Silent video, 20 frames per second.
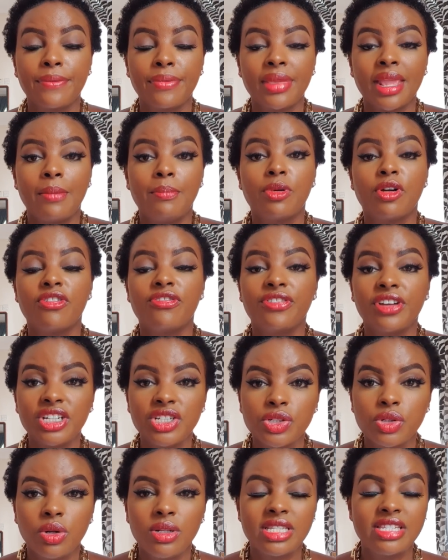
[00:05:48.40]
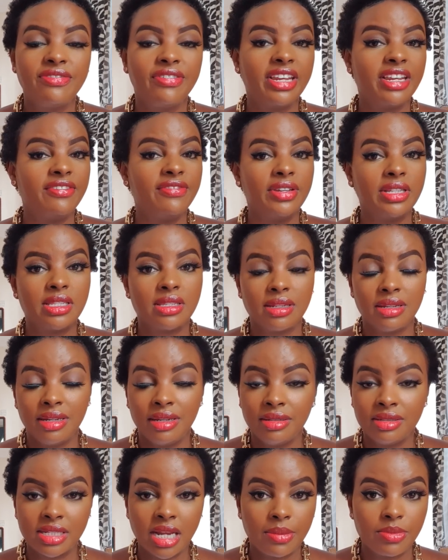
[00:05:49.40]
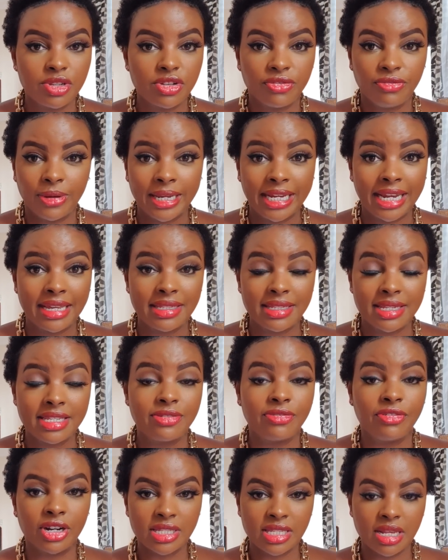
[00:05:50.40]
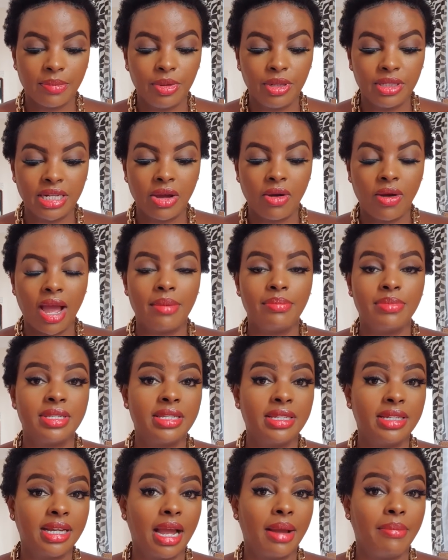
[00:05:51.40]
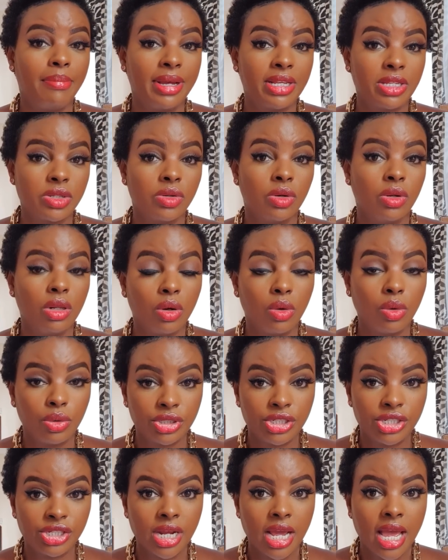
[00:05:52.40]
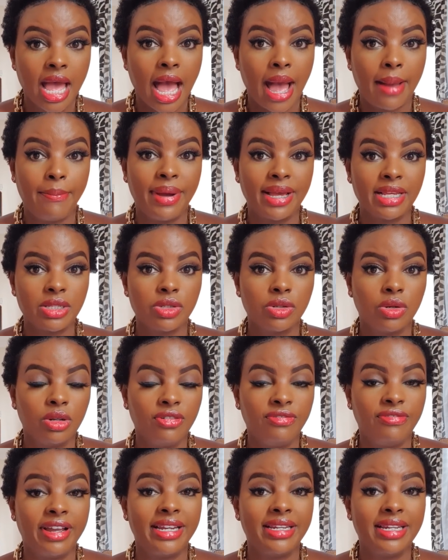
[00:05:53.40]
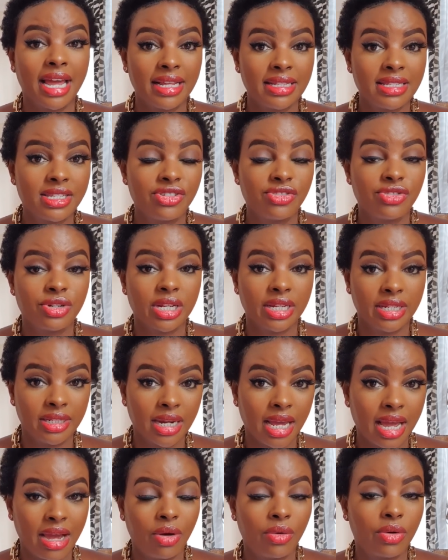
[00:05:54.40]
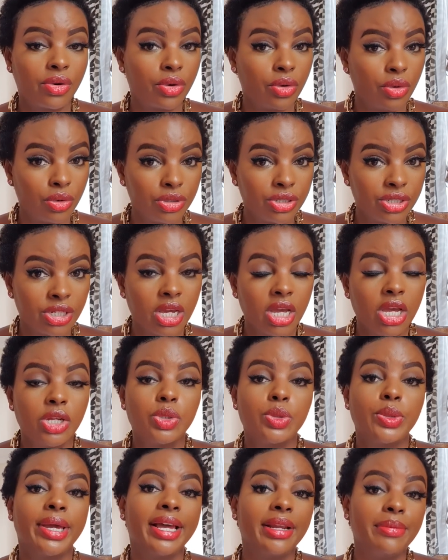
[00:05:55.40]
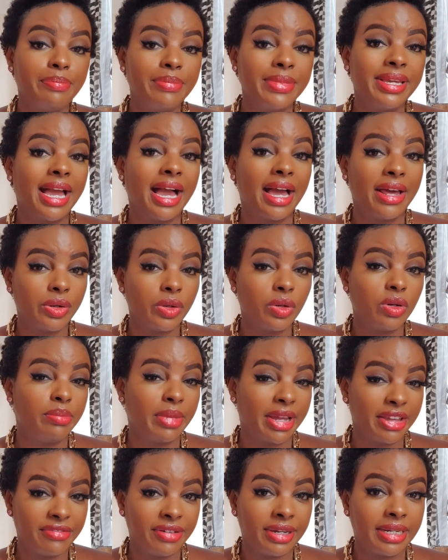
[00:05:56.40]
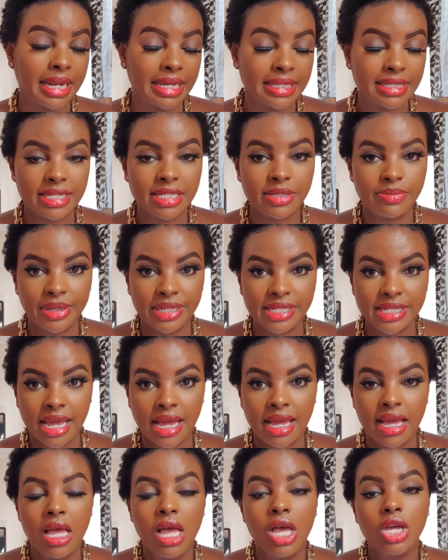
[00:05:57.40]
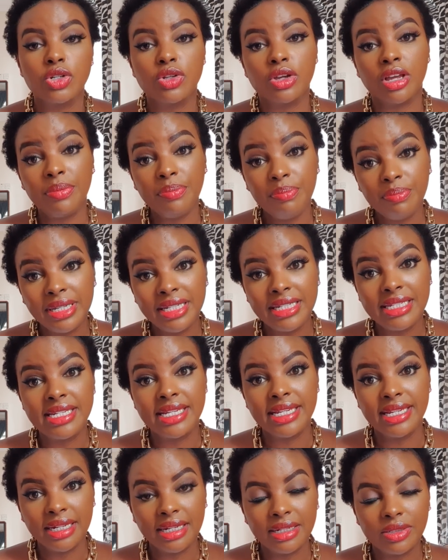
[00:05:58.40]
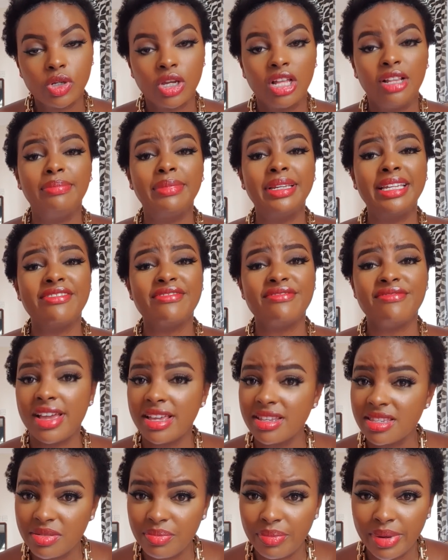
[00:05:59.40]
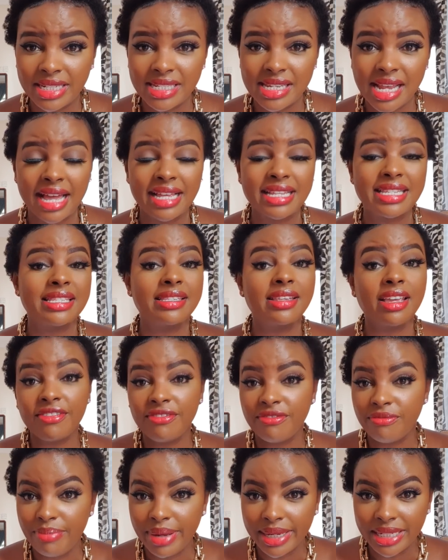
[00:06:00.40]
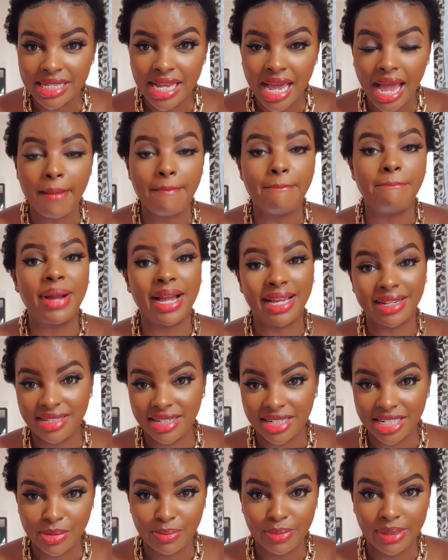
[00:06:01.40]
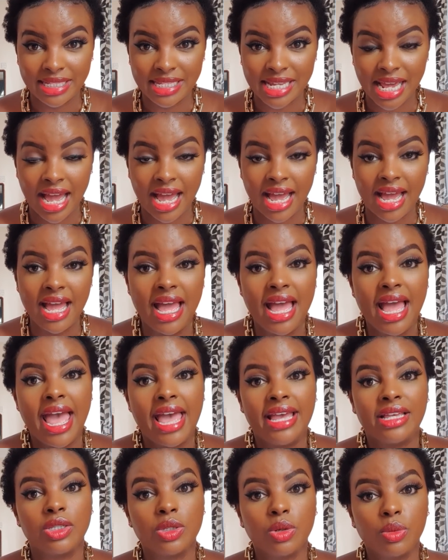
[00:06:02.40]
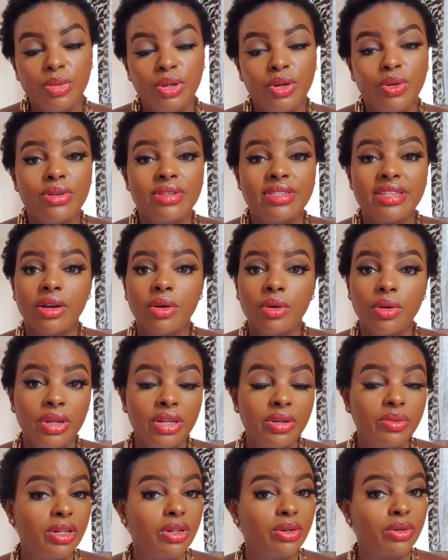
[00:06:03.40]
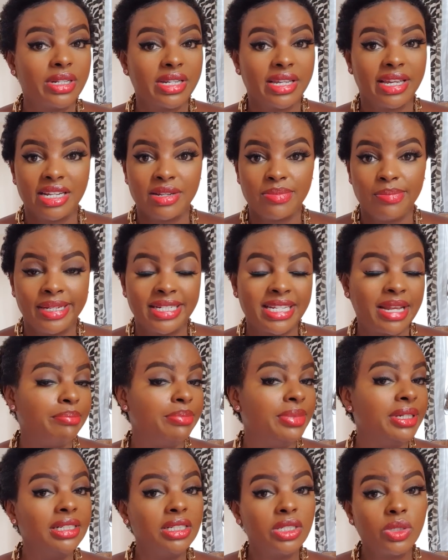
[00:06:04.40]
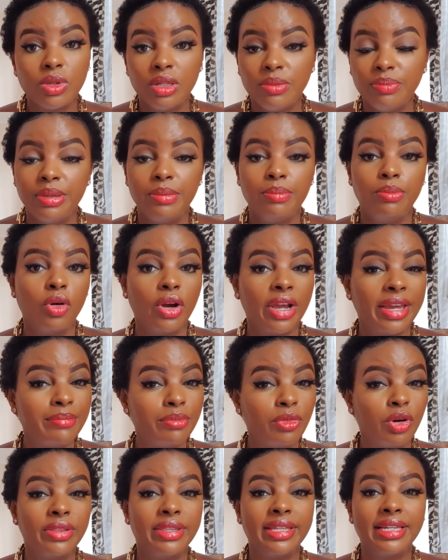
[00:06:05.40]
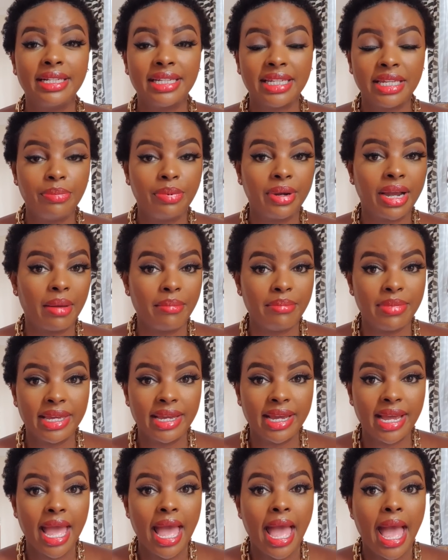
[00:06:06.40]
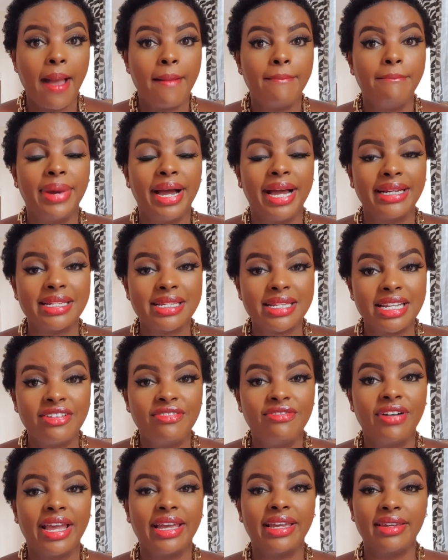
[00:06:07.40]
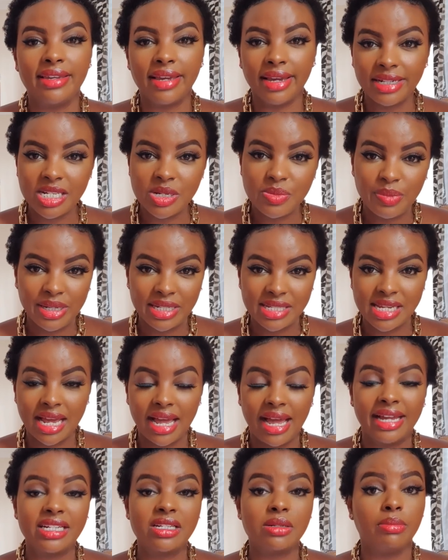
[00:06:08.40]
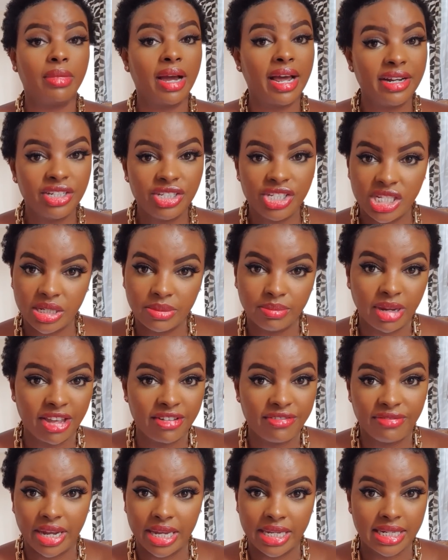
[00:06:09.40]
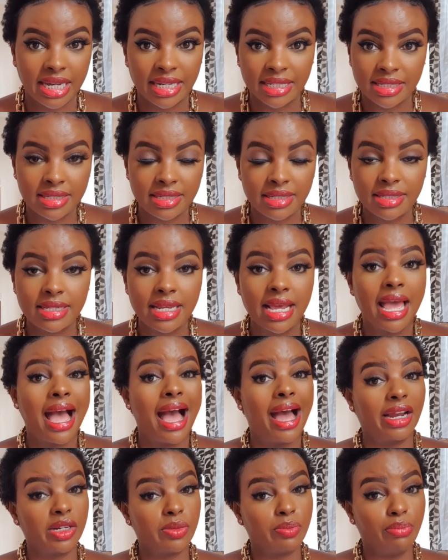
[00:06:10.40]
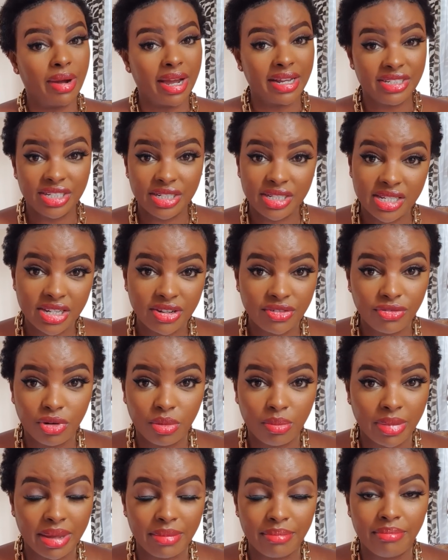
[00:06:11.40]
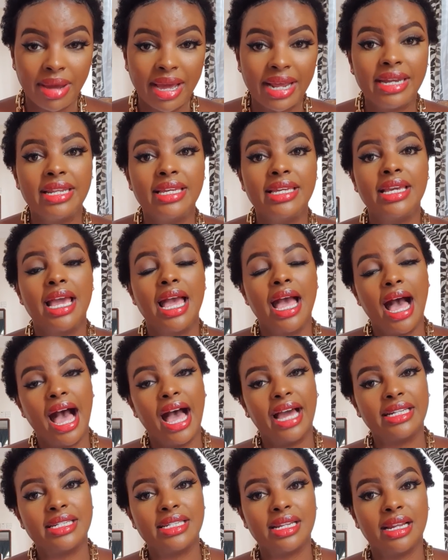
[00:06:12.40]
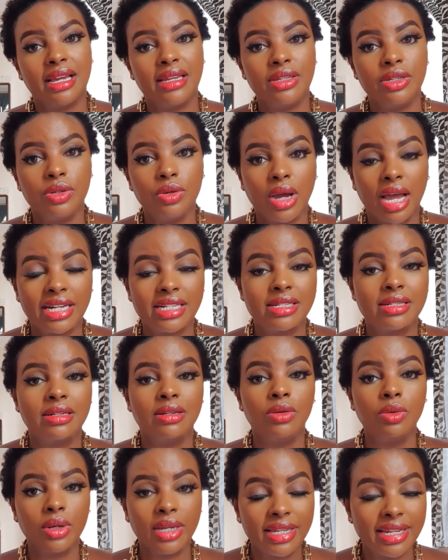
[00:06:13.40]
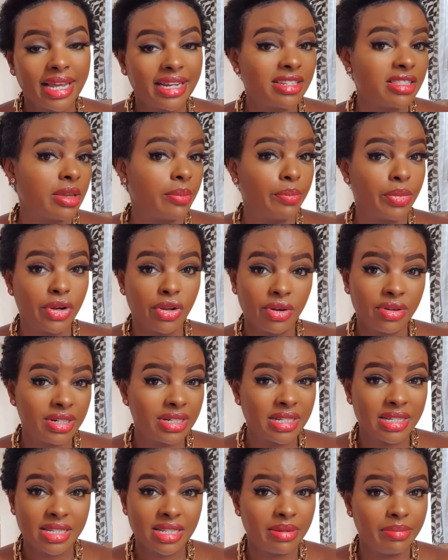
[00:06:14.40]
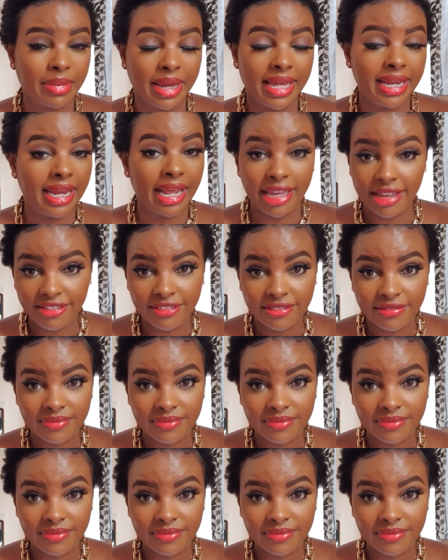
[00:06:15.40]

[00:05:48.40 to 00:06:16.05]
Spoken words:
professionals, even if it's in terms of finances. For example, now I'm seeing a personal coach, a personal finance trainer or coach to help me handle my finances better, to help me deal, to help me invest better, save better, budget better. So because the going will not get better, bills will be more and more, they'll keep coming. But if I get better at managing my finances, at budgeting for my money, at at looking at the priorities in my life,